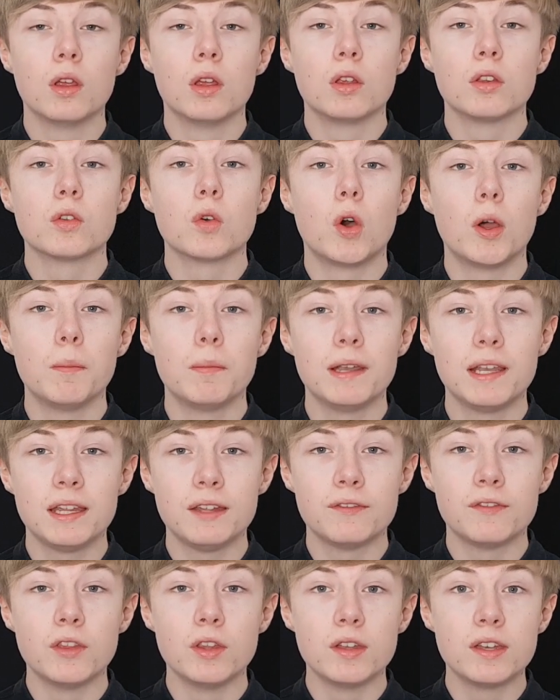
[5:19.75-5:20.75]
So I
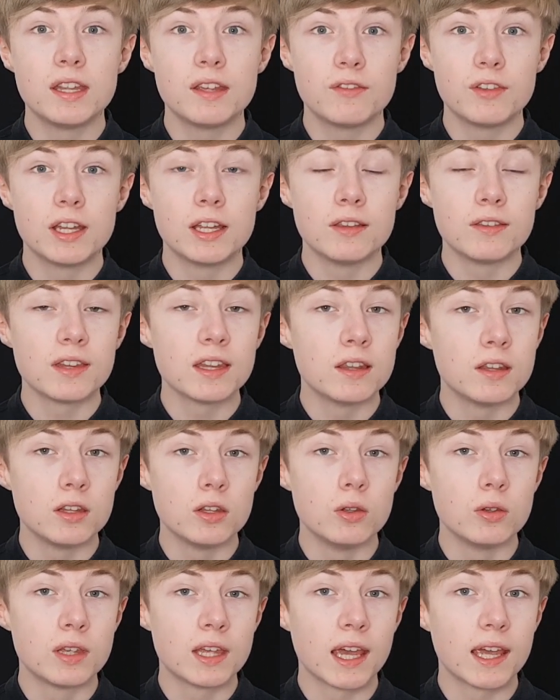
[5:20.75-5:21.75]
believe that dividends in
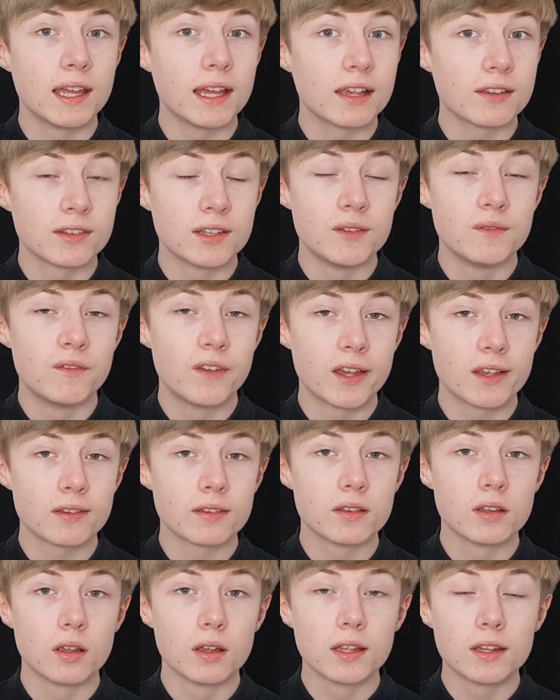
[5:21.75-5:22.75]
the UK as an
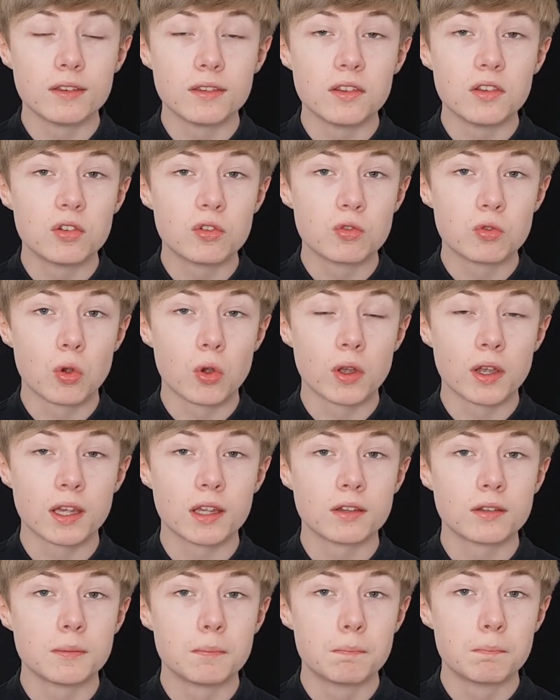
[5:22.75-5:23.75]
investor is the
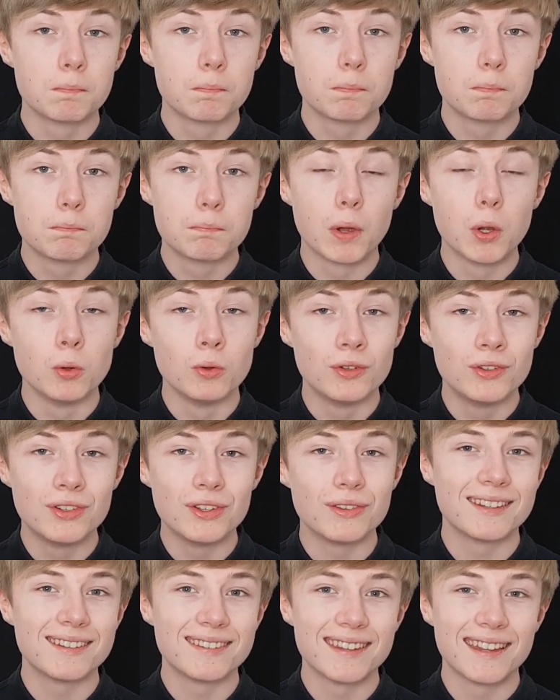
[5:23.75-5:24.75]
strongest boat
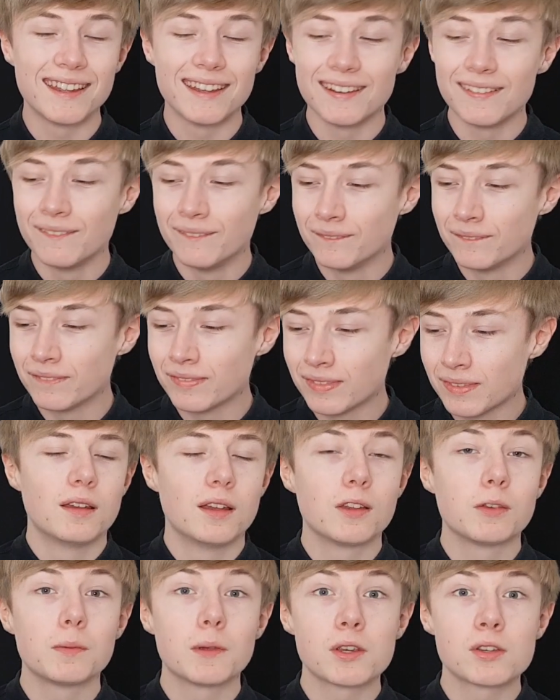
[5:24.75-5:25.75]
to sit in.
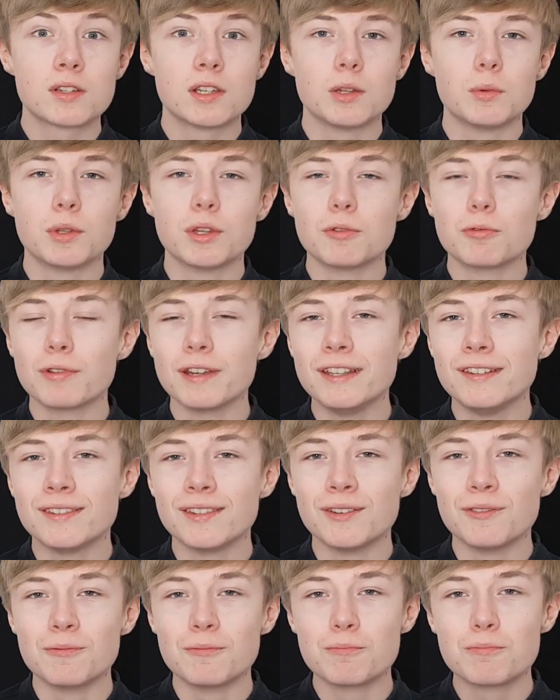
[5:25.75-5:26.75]
Especially with the
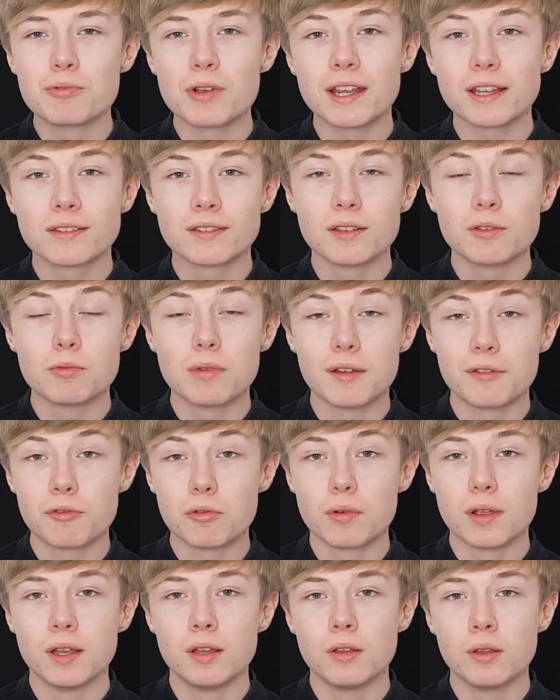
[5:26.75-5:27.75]
recent Brexit
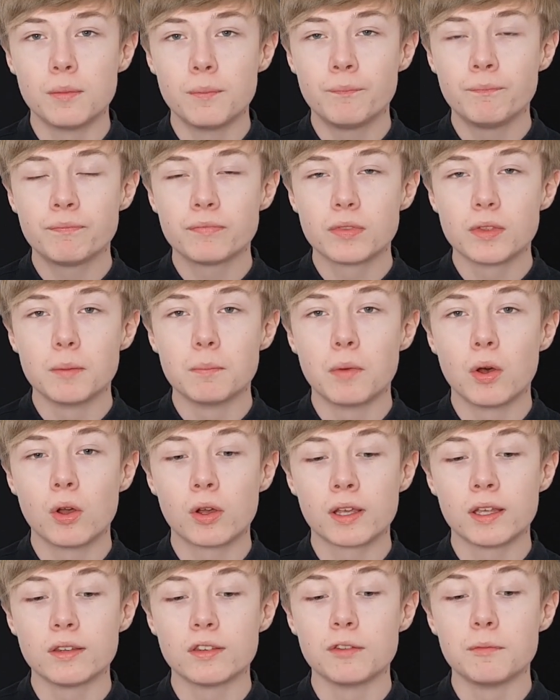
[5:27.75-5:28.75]
referendum, the
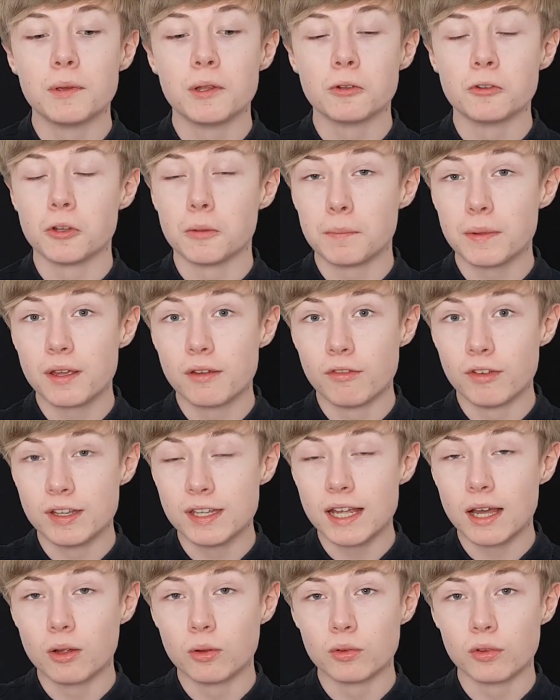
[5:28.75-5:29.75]
markets have been on a bit of a
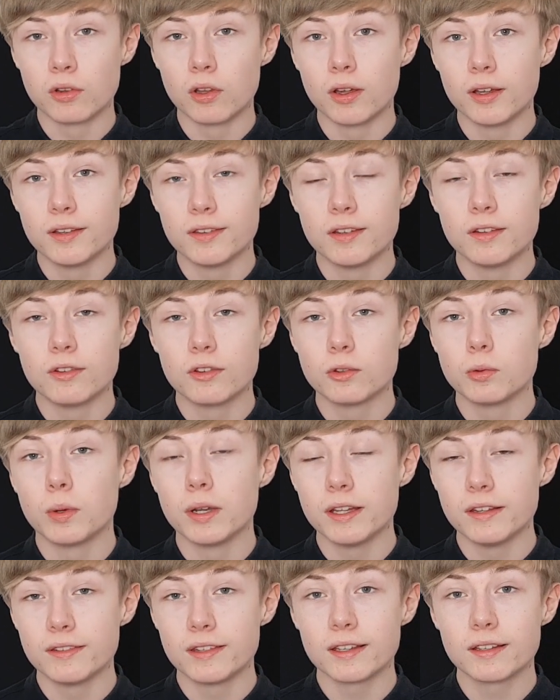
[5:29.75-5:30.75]
downslide since
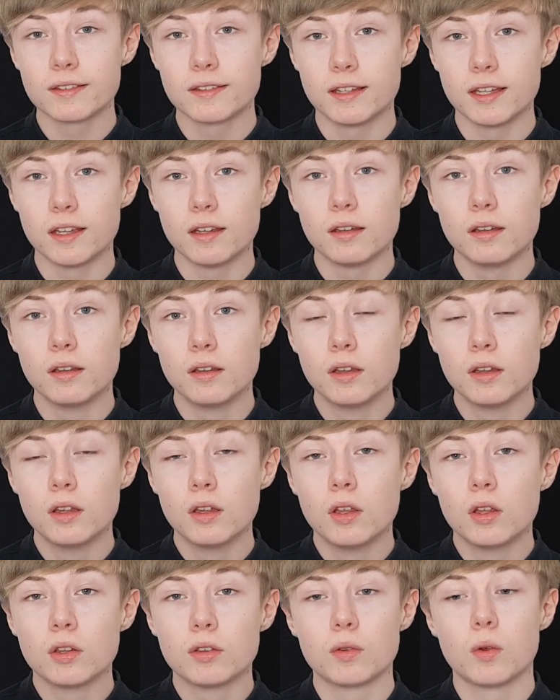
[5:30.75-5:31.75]
2016.
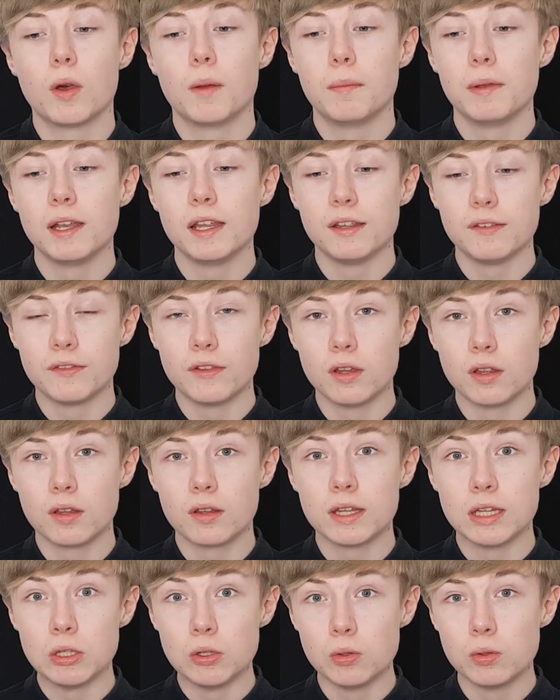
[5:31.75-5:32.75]
So I believe that
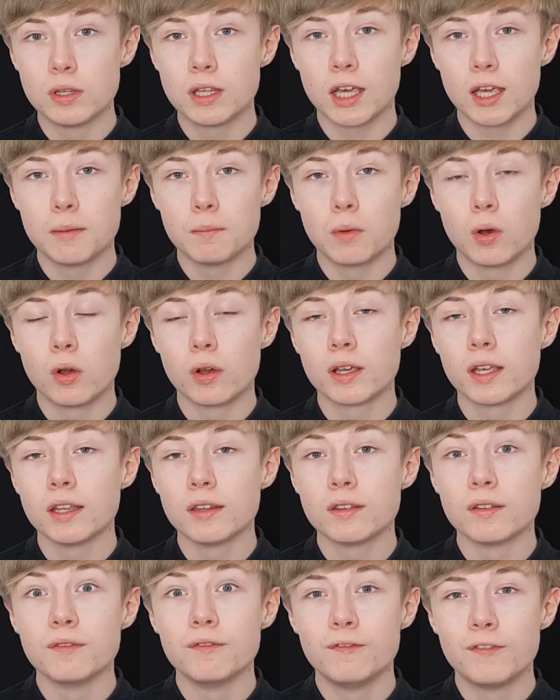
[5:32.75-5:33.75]
the UK
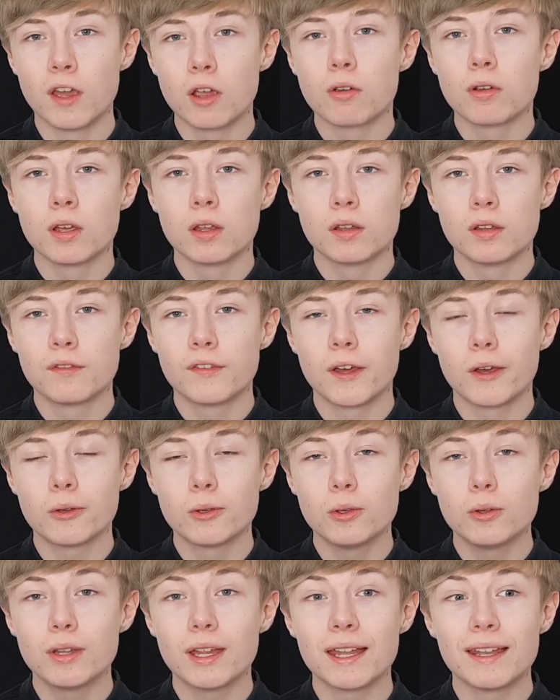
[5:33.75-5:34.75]
markets are very
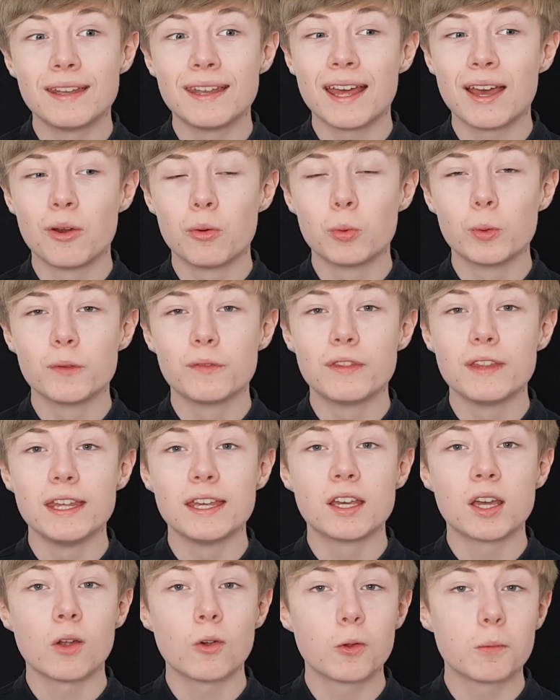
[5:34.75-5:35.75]
undervalued, and now with the
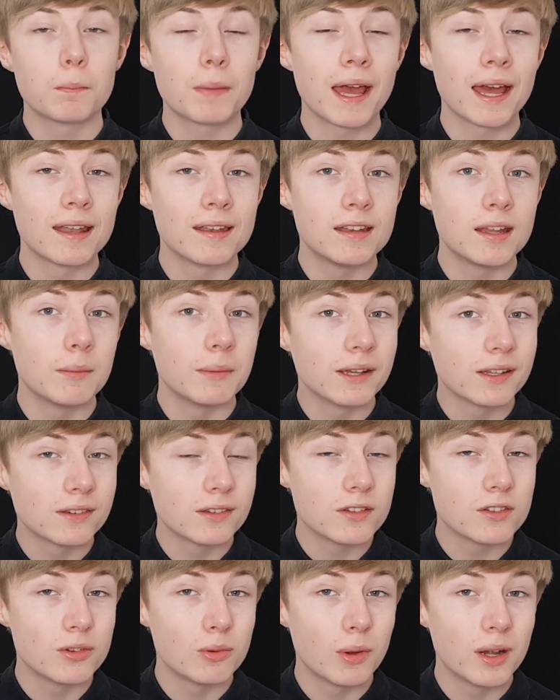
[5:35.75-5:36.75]
current pandemic
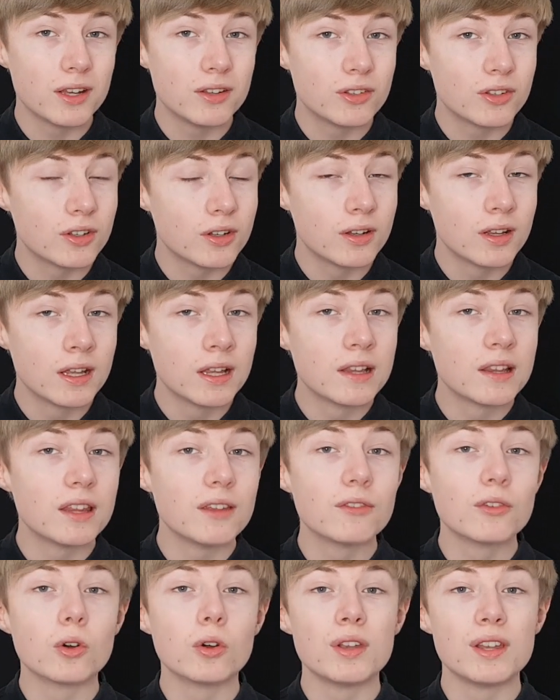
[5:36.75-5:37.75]
situation,
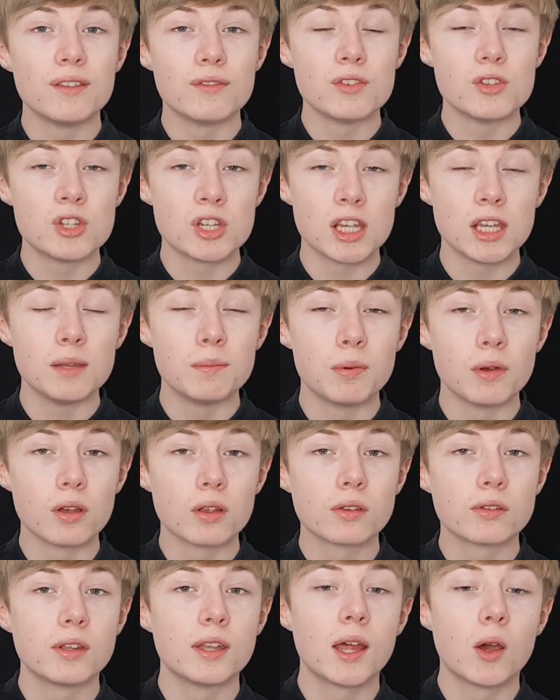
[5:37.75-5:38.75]
they've gotten even cheaper.
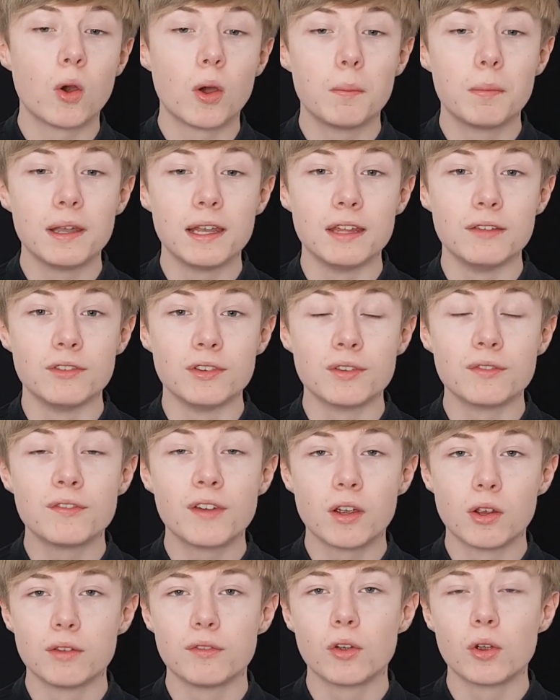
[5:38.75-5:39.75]
So now I believe is a
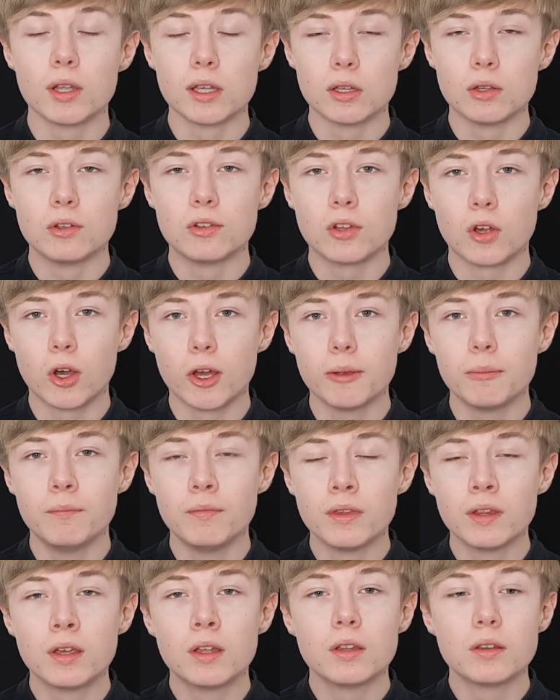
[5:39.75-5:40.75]
very, very good time
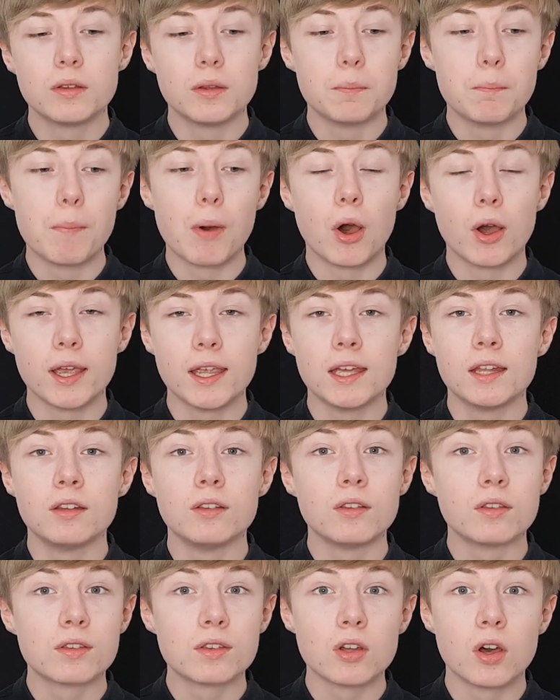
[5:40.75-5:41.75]
to buy in
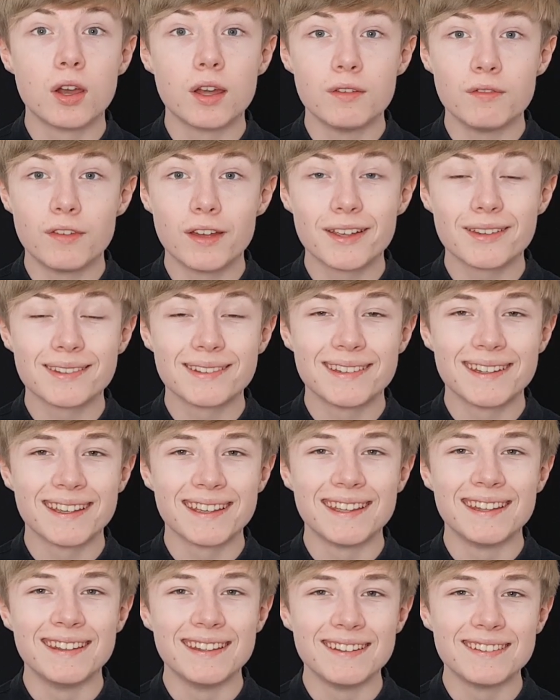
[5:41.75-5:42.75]
and start
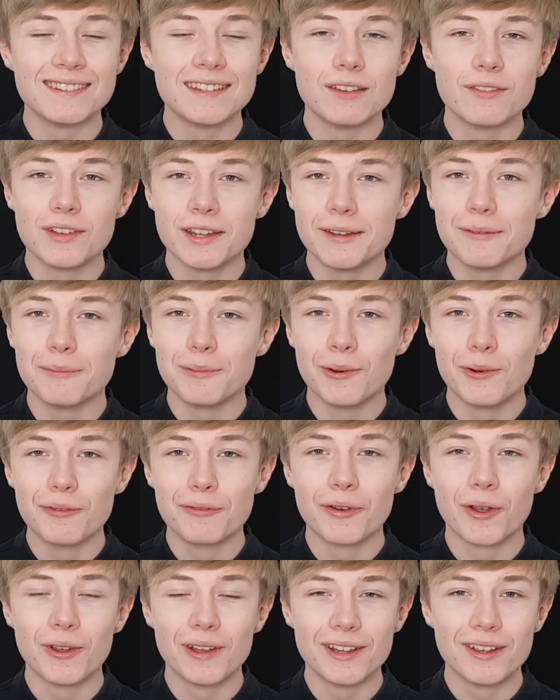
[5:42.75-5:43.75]
investing in these dividend
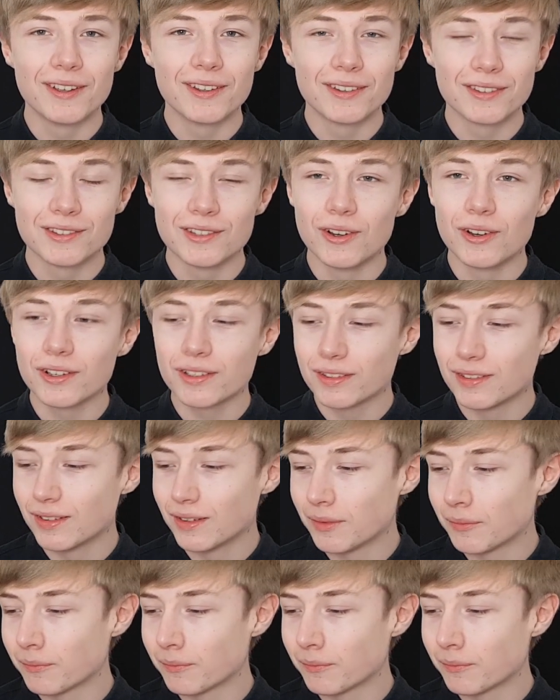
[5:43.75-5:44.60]
portfolio stocks.